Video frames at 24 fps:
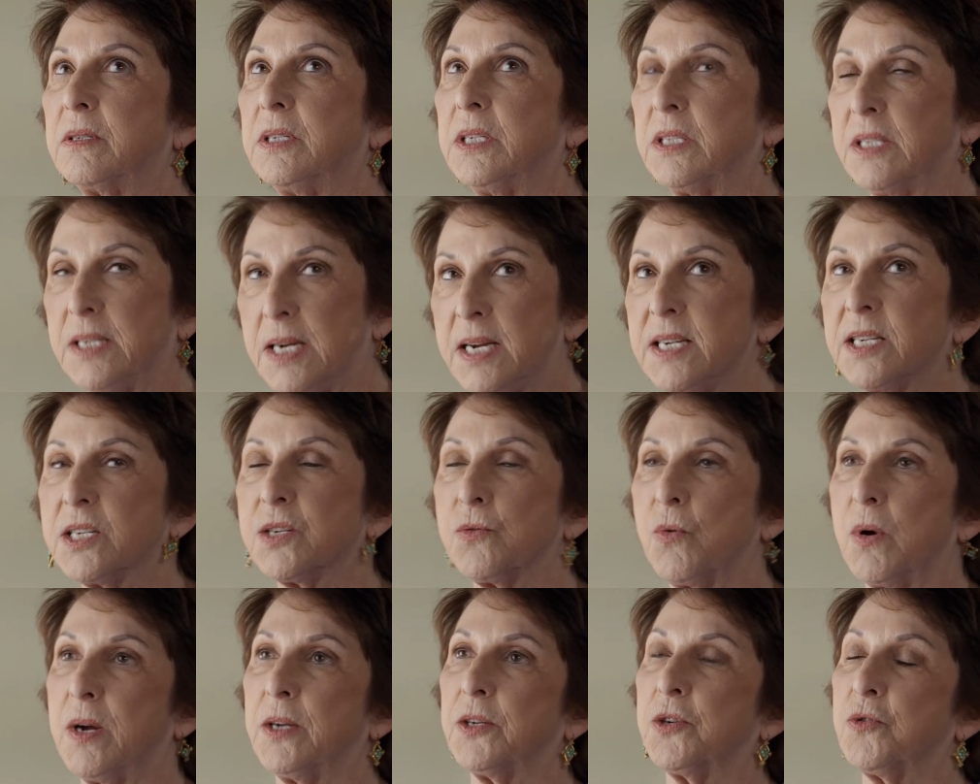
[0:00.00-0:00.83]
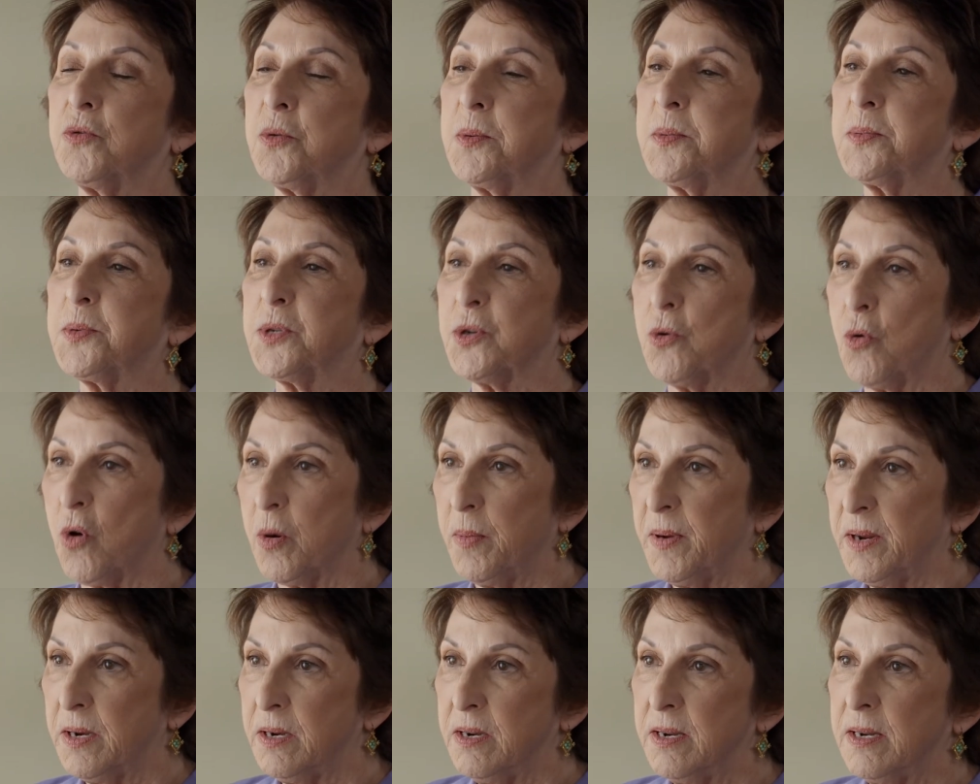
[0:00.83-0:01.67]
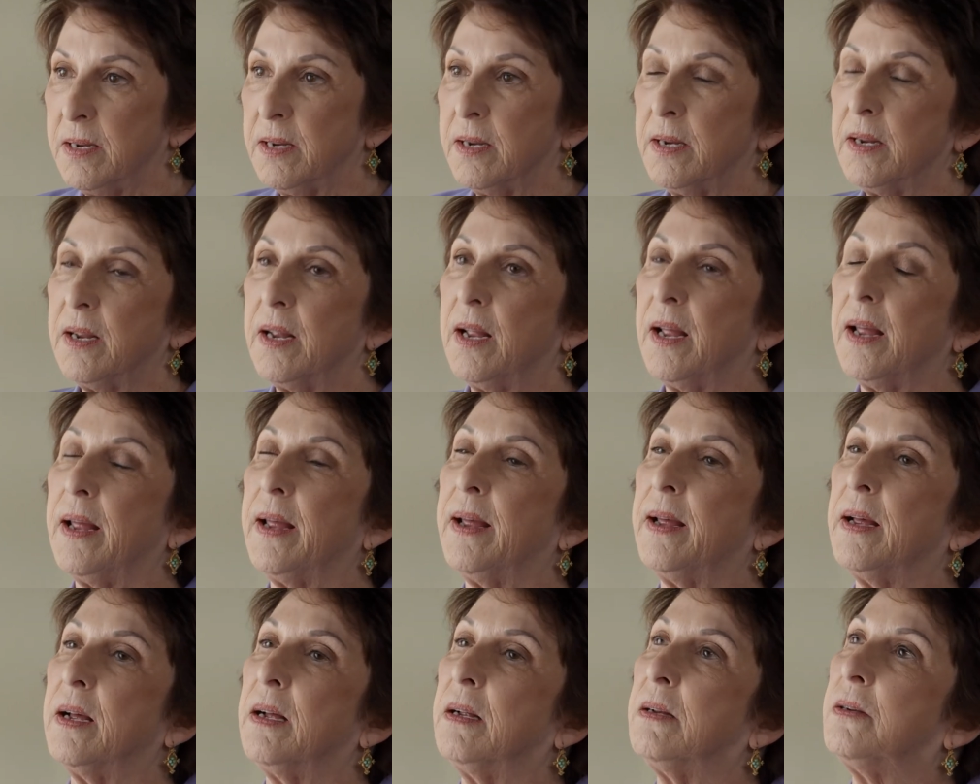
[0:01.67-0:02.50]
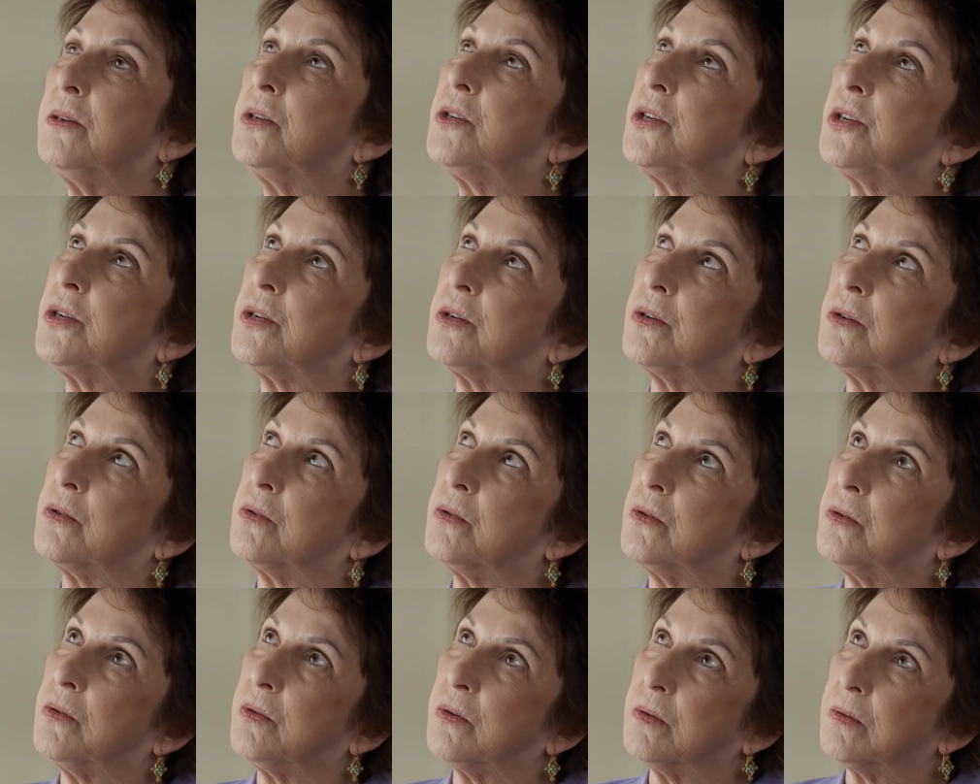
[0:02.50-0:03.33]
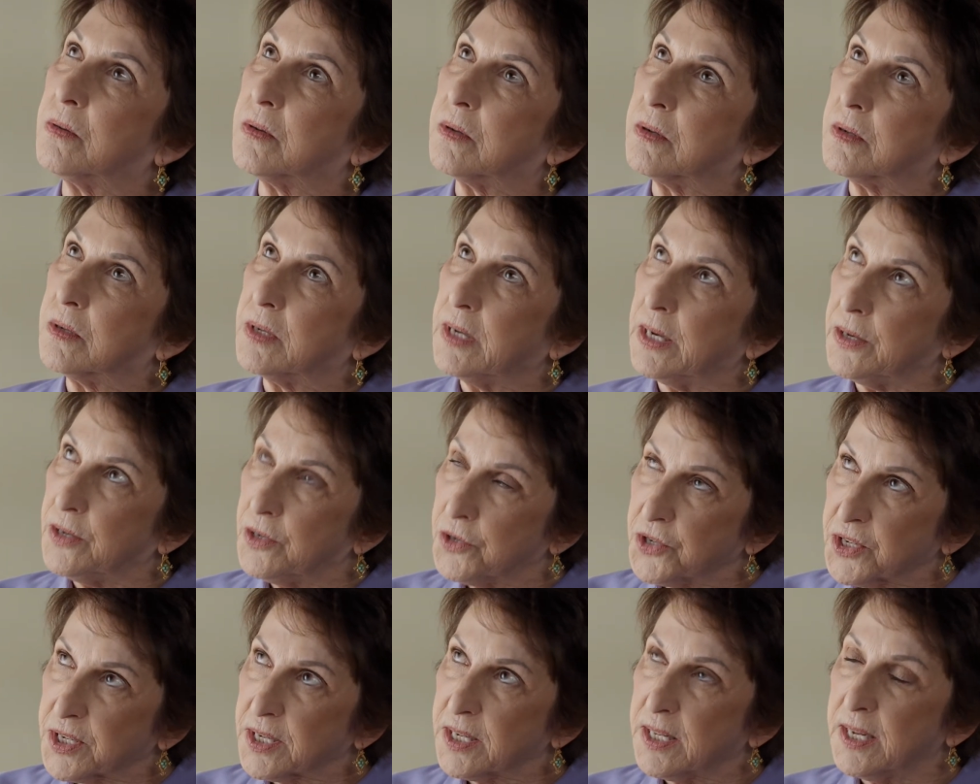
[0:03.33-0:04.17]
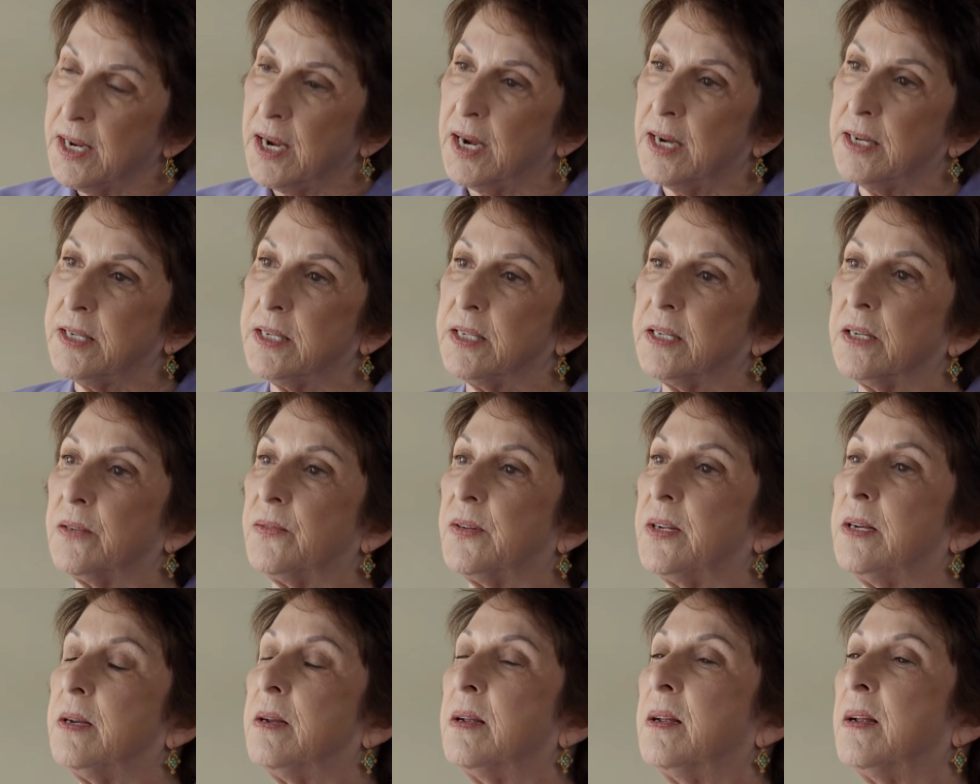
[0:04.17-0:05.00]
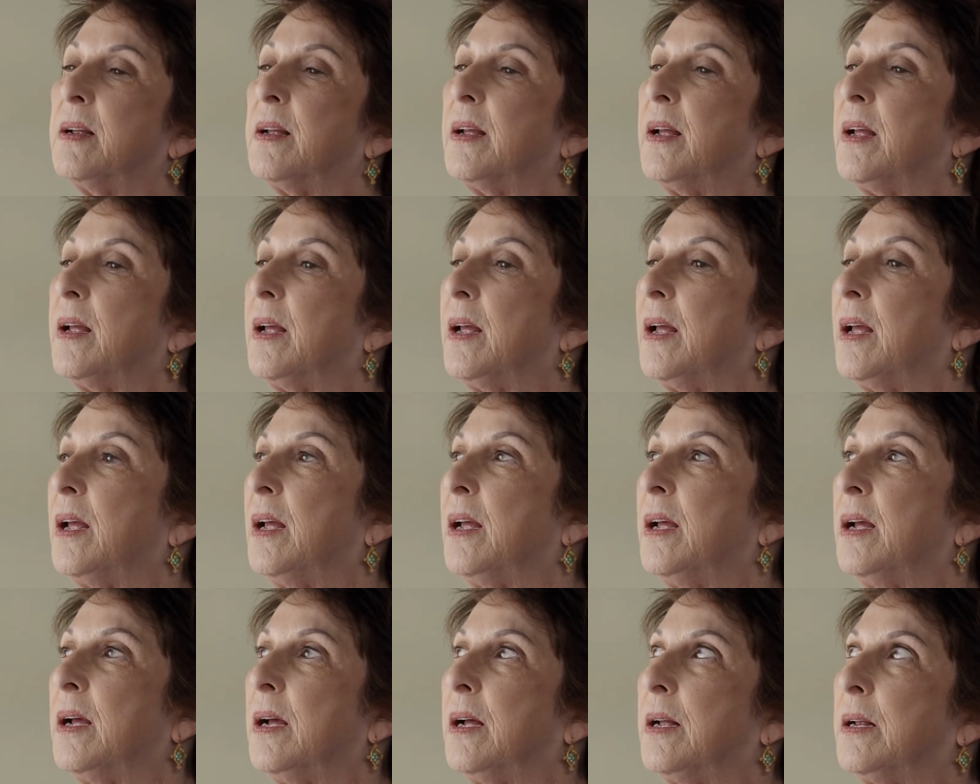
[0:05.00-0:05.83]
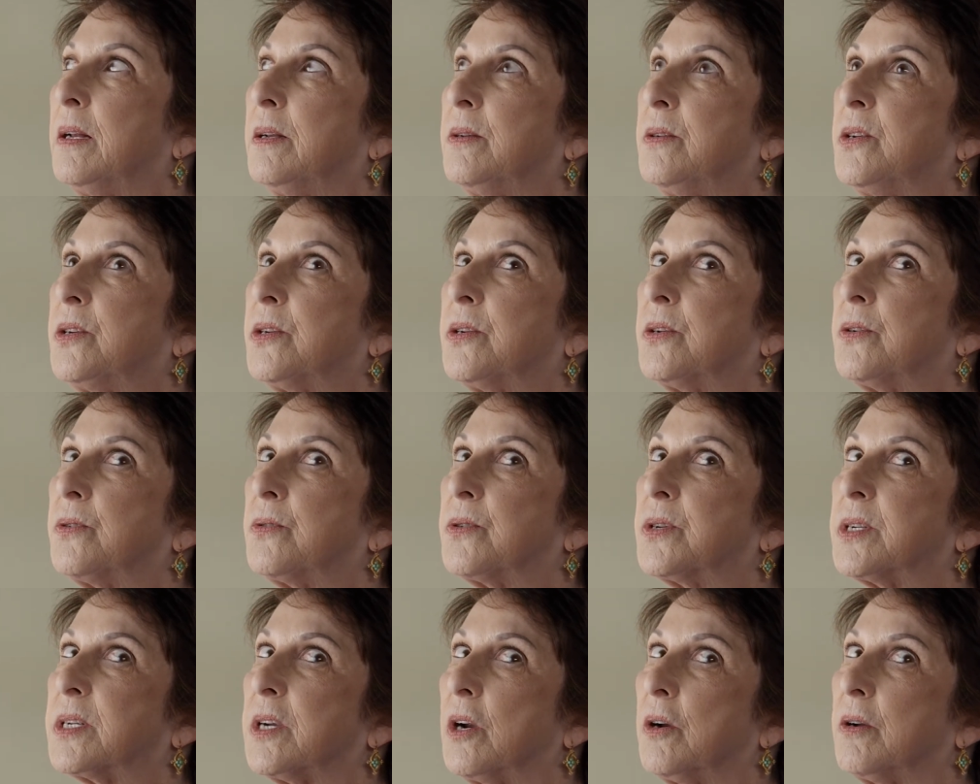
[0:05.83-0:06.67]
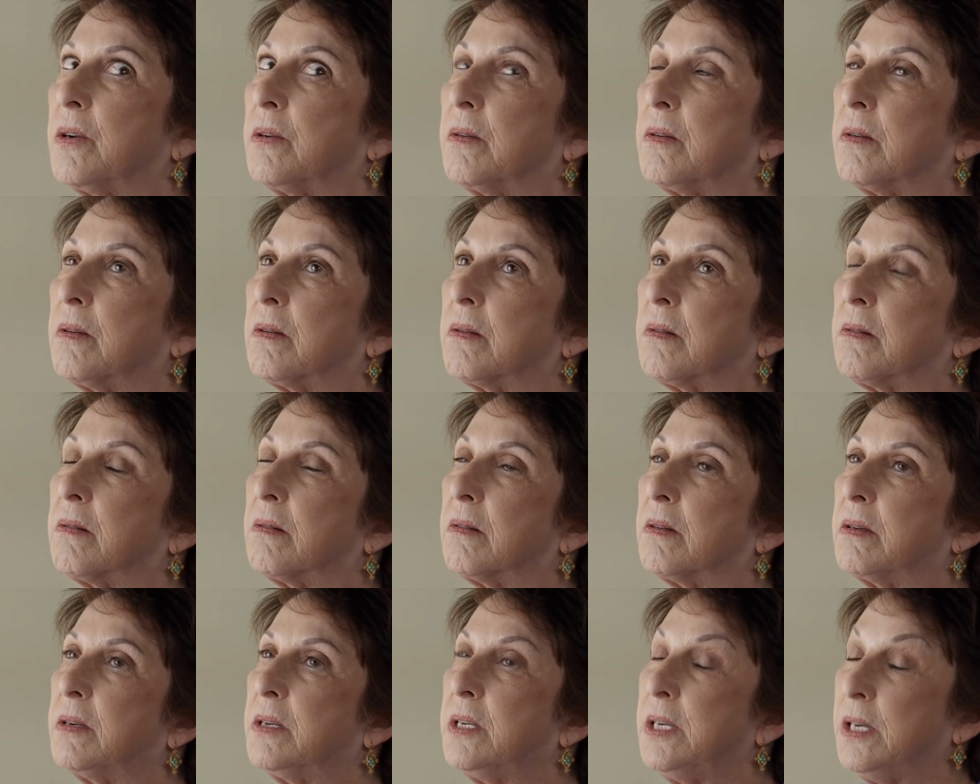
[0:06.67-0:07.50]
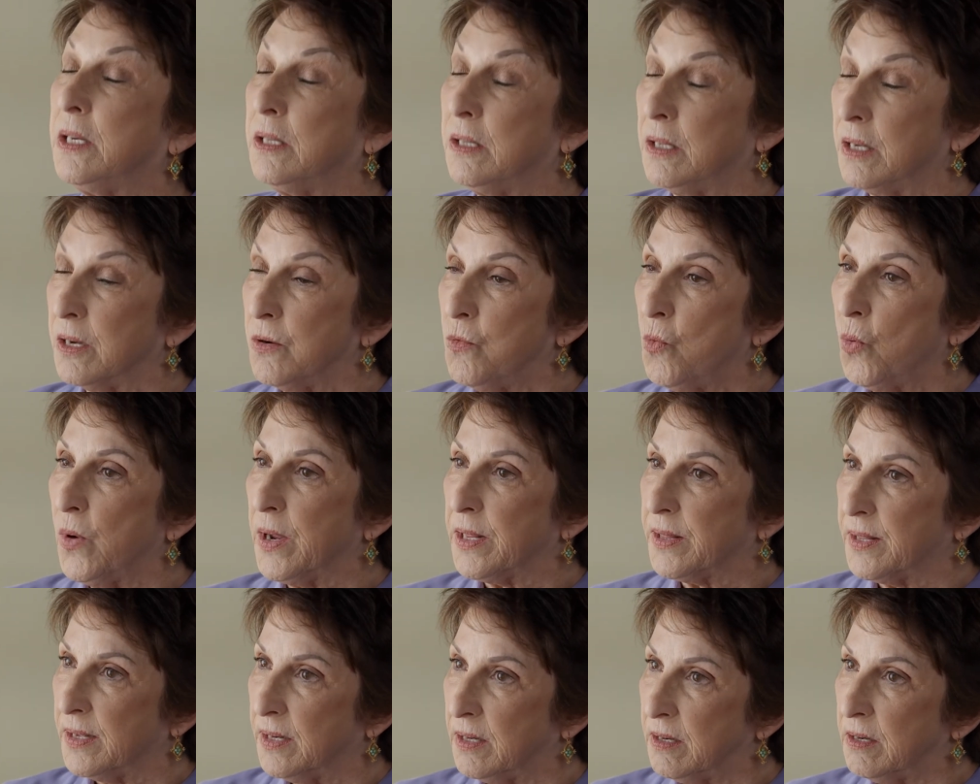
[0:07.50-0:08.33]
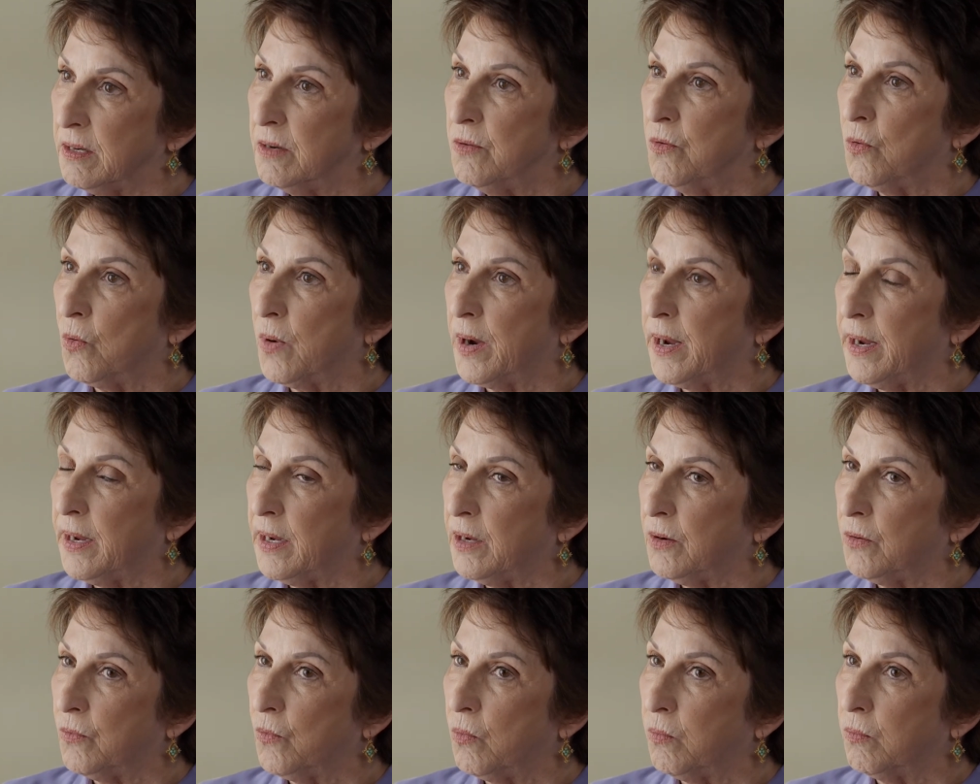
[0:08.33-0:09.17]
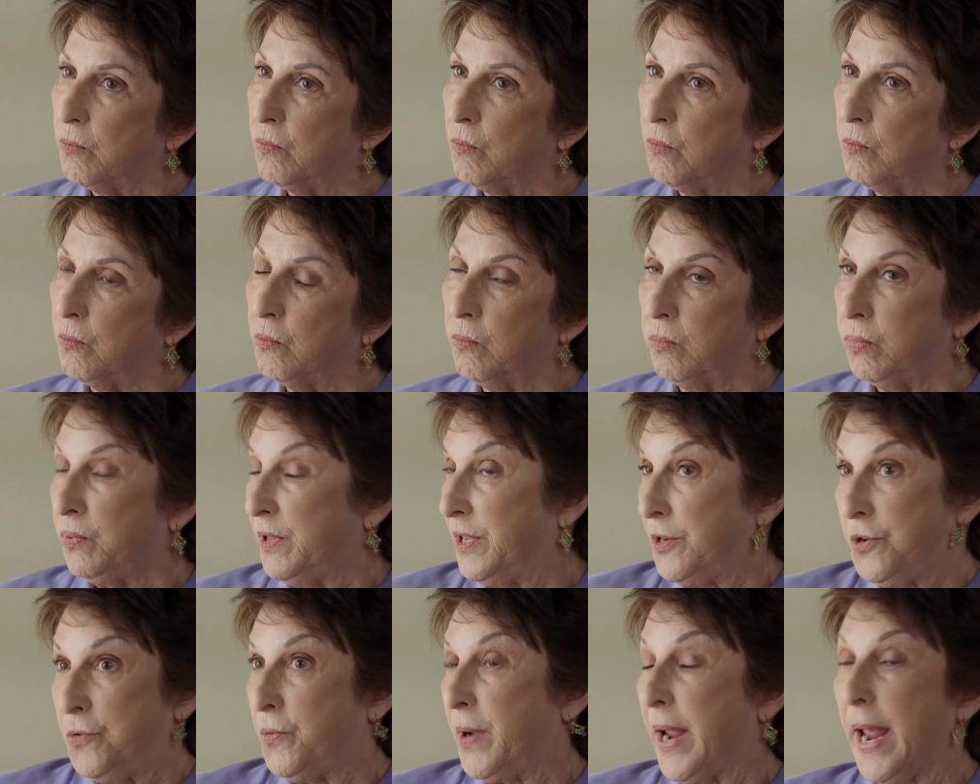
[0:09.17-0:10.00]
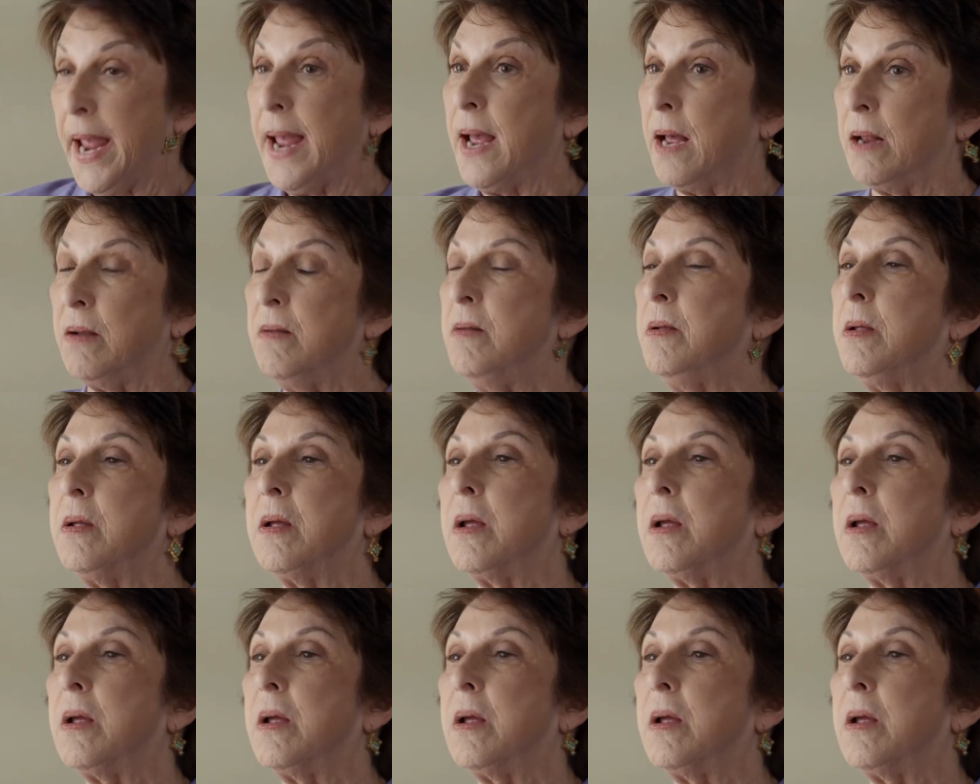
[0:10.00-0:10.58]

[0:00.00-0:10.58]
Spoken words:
It takes a while to absorb it and to get used to the idea of it and to start dealing with it in a way that you can.